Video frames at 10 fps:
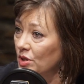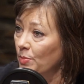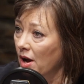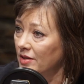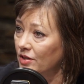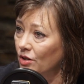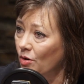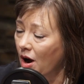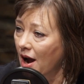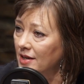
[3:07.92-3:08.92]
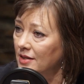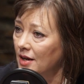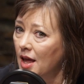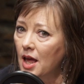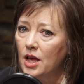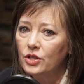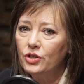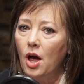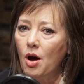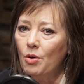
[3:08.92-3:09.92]
responds to Christ.
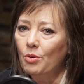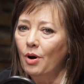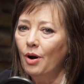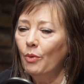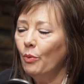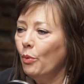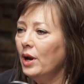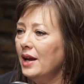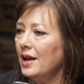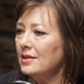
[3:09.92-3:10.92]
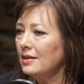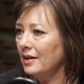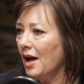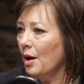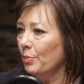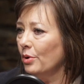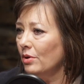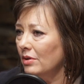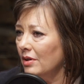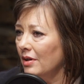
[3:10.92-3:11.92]
So we as a
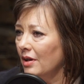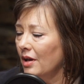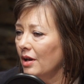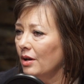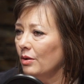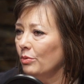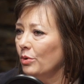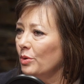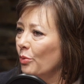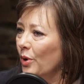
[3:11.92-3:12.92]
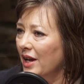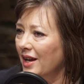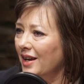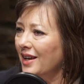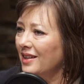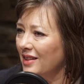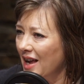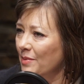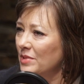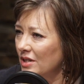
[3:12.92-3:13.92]
couple, when we
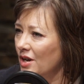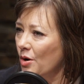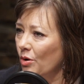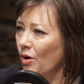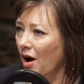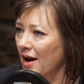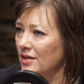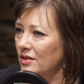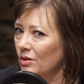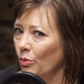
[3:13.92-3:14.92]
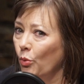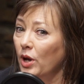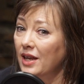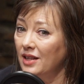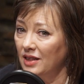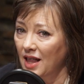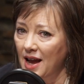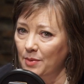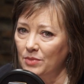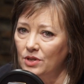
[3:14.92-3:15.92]
claim to know Christ, we
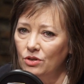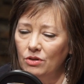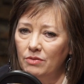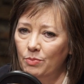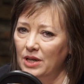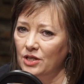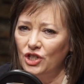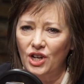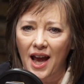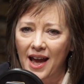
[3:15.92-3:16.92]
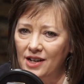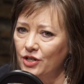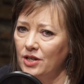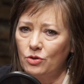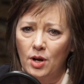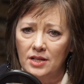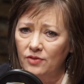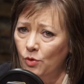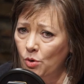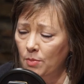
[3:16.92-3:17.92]
claim to have been changed and
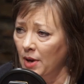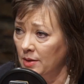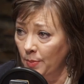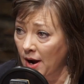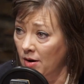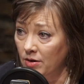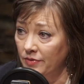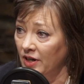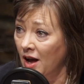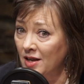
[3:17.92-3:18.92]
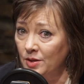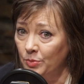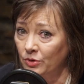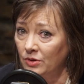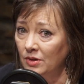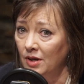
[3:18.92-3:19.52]
transformed by the power of the gospel.